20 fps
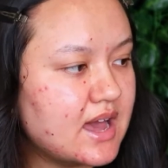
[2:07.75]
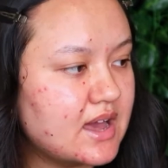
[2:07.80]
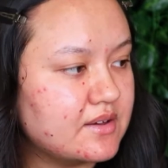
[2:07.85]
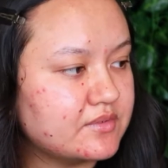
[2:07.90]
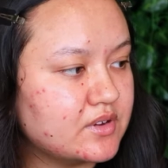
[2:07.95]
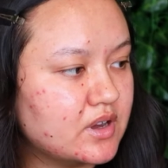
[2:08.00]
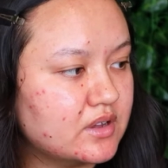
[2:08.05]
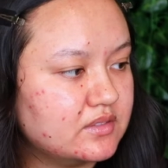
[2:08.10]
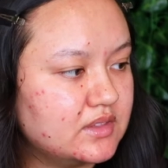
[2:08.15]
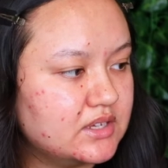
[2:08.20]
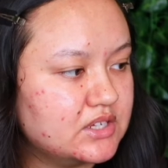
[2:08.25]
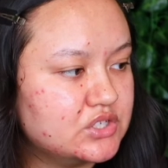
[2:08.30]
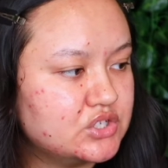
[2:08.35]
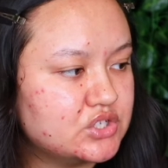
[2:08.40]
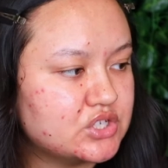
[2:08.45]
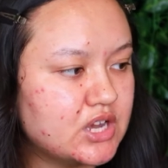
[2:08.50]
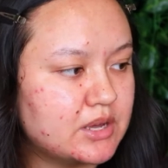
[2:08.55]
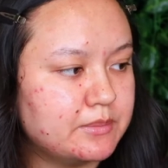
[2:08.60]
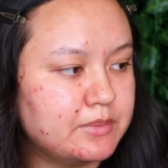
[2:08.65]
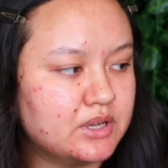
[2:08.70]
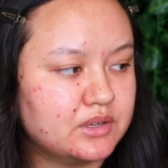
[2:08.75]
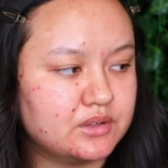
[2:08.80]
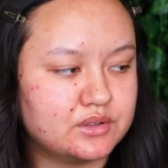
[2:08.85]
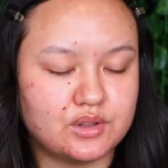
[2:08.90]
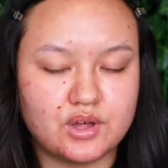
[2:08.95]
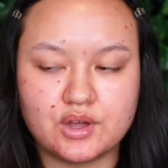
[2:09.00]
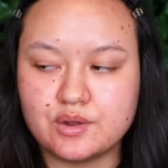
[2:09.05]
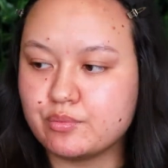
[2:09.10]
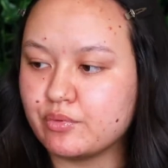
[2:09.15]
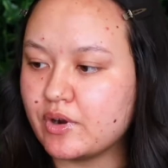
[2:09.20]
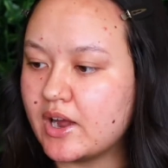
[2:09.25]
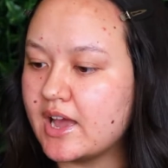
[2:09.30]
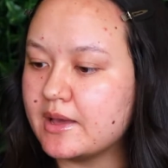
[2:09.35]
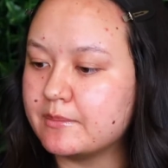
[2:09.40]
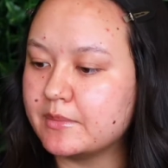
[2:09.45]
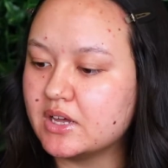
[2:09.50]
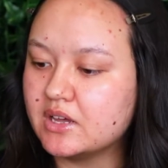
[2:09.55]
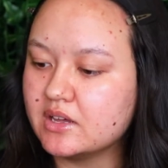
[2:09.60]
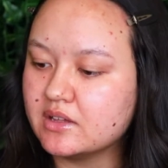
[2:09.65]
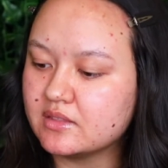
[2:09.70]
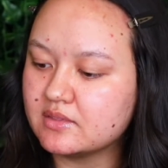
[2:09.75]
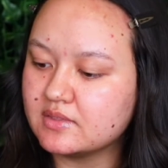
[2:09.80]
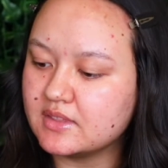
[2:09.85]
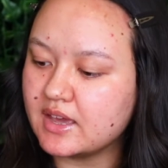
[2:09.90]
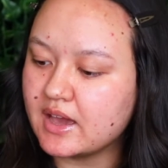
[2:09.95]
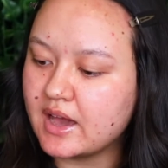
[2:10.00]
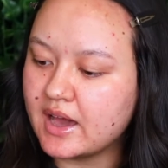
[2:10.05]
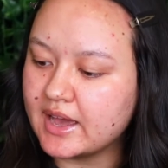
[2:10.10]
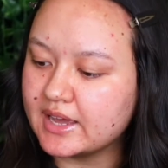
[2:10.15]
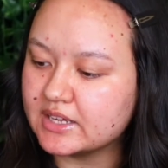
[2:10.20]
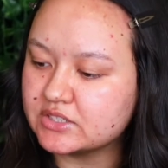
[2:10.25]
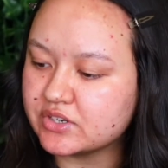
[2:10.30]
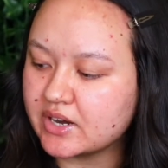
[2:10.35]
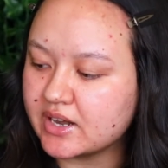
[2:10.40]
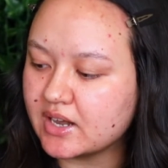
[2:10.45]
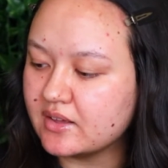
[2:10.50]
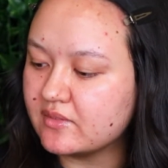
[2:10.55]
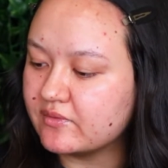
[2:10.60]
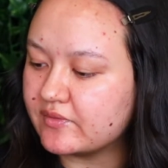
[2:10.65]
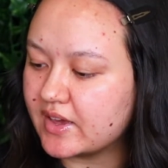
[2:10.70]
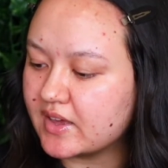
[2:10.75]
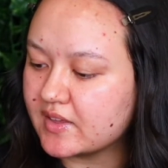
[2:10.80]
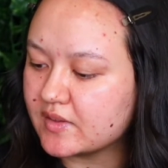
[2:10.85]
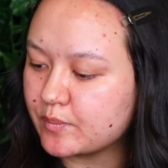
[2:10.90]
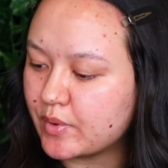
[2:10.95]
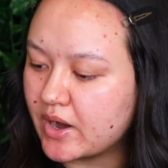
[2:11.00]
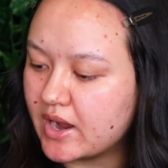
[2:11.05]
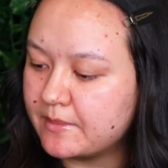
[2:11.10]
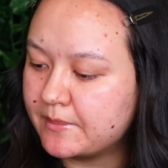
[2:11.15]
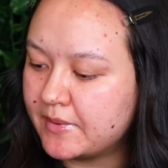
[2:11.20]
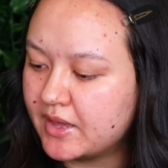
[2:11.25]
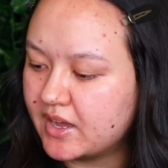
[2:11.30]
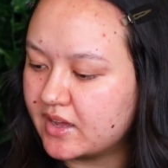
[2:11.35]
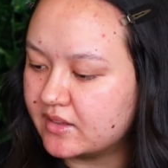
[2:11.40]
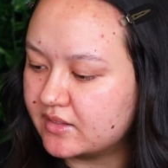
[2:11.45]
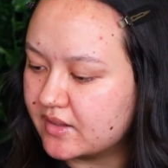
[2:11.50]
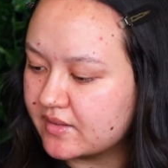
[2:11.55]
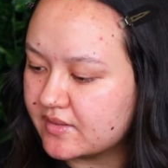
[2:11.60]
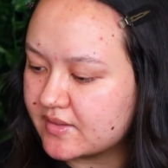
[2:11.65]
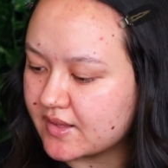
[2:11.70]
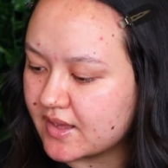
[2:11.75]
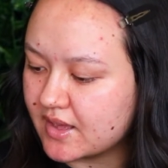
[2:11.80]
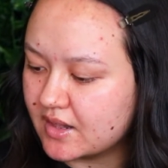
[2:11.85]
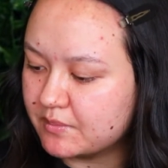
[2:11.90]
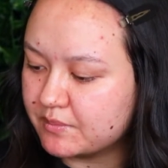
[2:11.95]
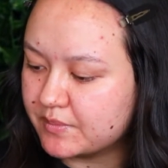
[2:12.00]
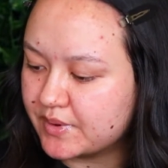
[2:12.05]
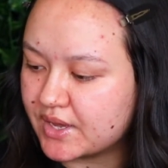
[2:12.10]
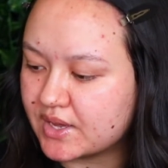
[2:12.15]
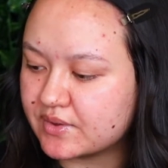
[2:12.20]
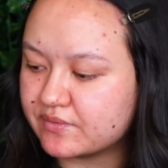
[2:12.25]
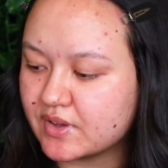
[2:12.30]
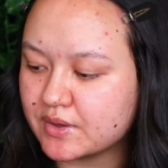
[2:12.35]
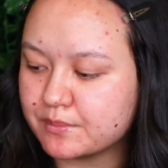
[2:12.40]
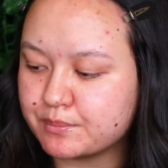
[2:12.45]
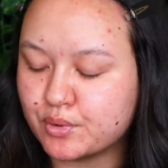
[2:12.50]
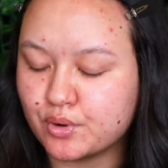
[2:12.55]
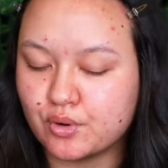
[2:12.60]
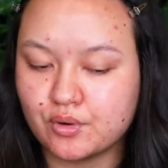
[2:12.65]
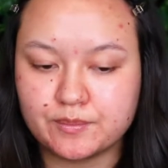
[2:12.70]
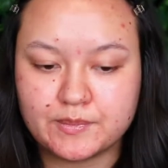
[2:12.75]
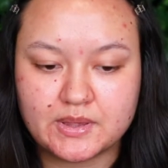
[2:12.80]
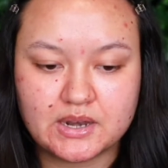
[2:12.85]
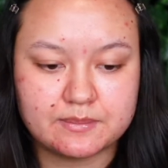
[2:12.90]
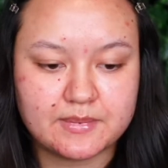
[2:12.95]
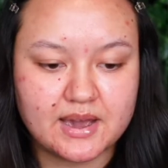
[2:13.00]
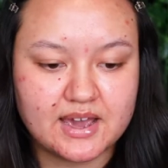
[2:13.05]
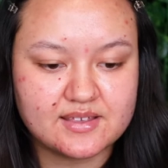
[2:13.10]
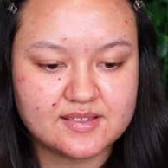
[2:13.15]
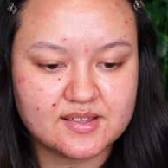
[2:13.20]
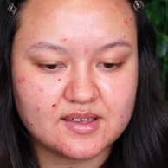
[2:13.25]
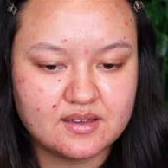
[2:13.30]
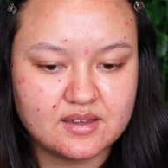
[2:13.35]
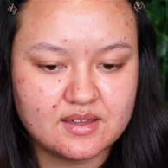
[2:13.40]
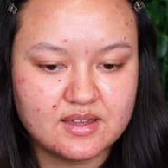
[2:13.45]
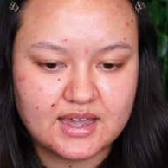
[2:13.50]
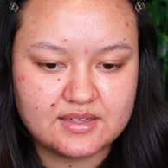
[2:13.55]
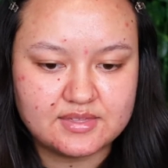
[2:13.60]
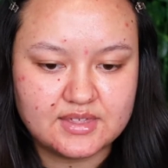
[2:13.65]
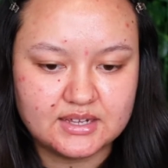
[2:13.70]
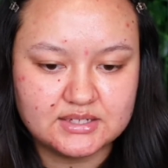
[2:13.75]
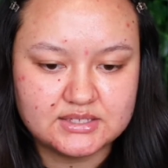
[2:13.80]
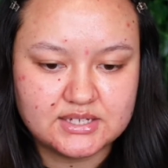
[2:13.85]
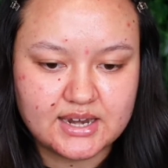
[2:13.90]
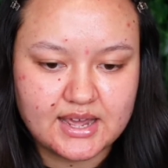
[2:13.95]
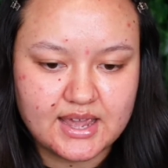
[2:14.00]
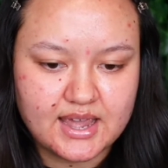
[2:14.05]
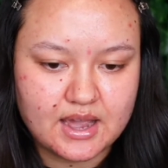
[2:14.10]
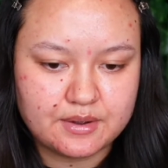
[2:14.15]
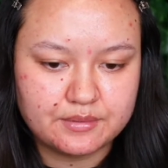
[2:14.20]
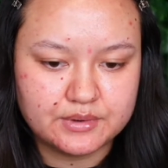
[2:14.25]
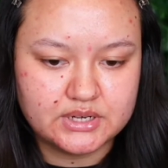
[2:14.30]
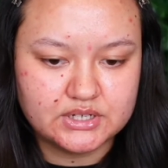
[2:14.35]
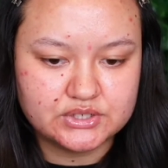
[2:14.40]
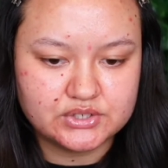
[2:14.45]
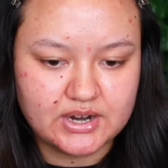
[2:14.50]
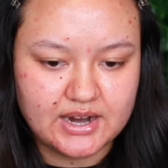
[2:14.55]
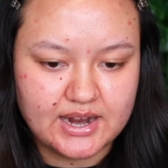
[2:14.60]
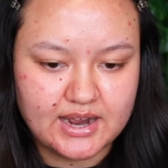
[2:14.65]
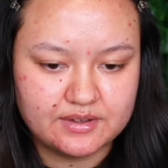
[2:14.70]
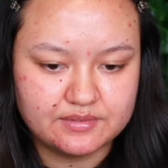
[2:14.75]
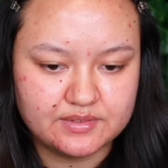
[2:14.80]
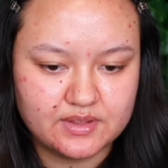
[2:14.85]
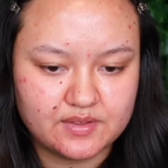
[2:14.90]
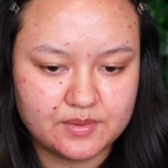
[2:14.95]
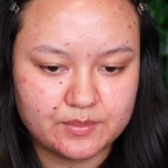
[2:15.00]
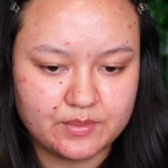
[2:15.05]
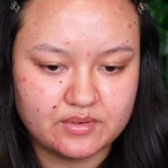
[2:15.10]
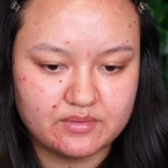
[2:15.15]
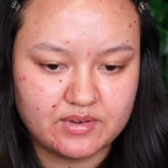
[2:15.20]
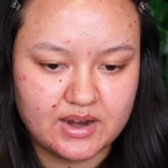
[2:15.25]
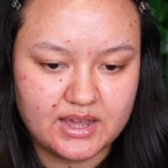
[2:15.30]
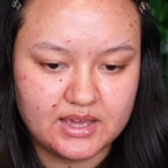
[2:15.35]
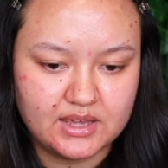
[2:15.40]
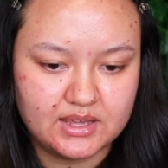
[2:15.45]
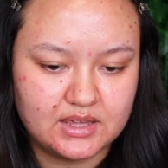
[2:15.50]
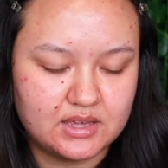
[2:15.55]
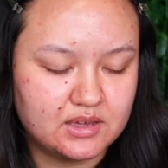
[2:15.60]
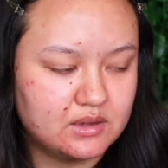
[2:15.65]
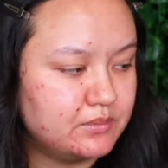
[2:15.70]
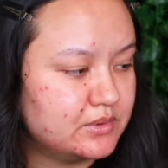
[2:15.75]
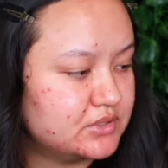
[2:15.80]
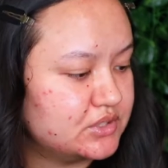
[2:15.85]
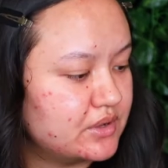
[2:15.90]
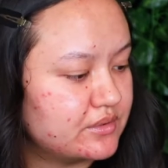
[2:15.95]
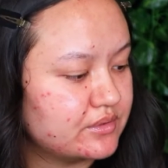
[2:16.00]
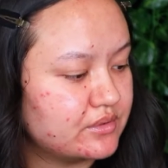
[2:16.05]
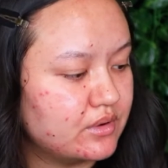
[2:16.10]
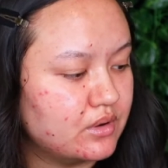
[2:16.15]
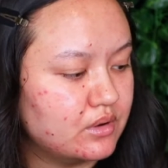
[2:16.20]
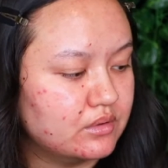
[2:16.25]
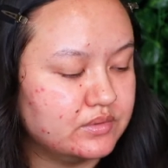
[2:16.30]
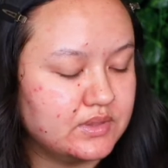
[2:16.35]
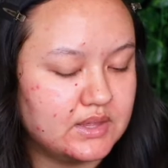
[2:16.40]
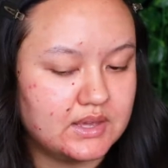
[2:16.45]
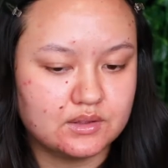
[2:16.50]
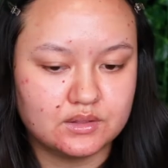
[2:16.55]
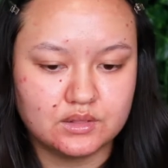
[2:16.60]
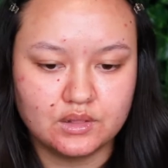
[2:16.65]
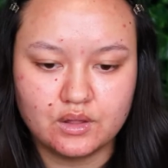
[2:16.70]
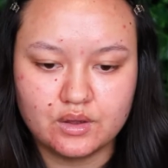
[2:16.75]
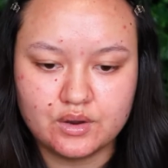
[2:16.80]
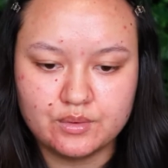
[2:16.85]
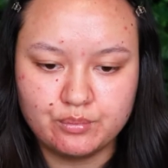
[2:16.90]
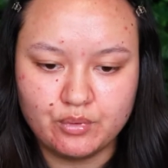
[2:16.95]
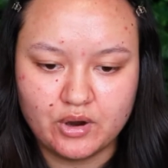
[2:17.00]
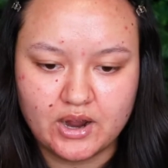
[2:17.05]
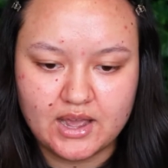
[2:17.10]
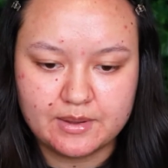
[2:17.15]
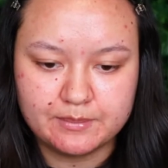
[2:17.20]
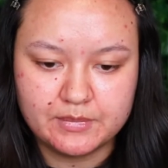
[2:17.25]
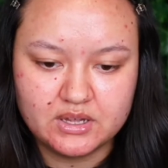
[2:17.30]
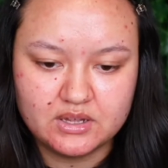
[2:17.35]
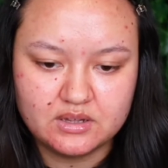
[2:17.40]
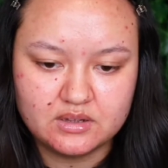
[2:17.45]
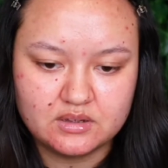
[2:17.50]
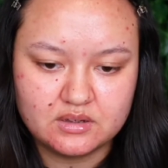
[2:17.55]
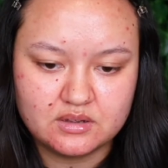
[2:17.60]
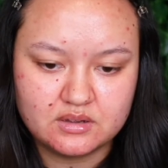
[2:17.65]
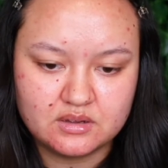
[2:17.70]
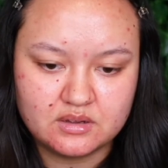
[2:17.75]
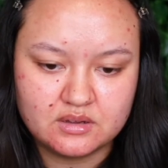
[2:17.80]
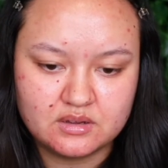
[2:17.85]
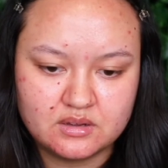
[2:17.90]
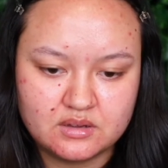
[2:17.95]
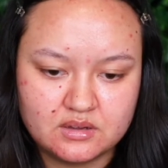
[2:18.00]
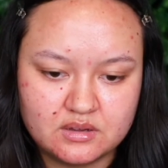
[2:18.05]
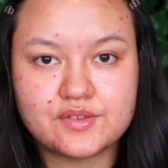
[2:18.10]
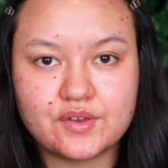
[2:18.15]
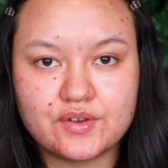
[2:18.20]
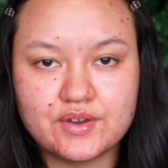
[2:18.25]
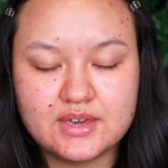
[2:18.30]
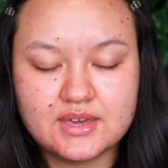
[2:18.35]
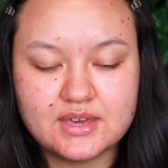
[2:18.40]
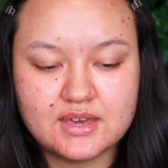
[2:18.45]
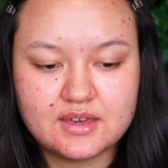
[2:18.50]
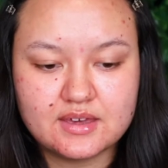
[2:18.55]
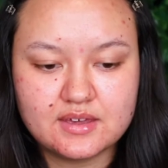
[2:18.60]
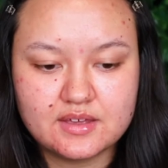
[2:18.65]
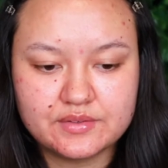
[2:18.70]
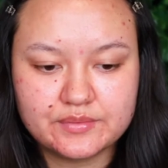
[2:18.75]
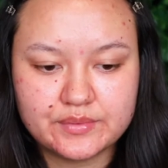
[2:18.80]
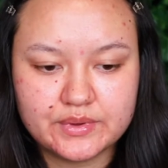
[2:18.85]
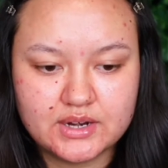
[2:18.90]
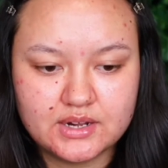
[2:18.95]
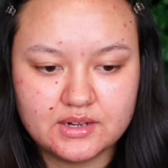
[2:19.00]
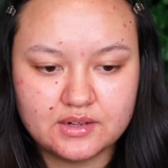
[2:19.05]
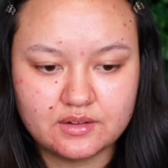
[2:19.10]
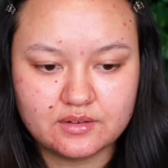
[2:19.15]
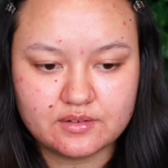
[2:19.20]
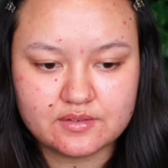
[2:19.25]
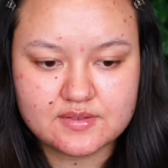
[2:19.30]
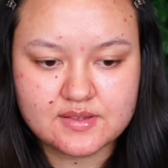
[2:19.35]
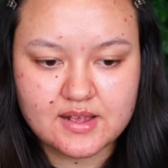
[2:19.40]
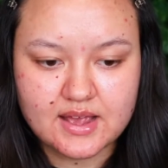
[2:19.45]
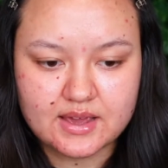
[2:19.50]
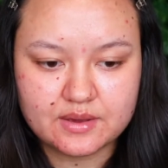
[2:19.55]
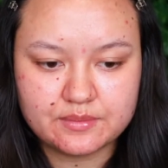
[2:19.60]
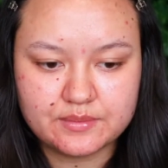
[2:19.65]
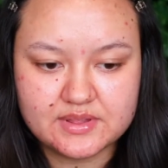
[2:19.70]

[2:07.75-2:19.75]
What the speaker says: I've got the Sherbert Glow Primer, the Hydrating Face Primer, and the Skin Perfect Pore Minimizer. I think today I want to try out this one right here, which is called the Glow Primer. So here is what it looks like.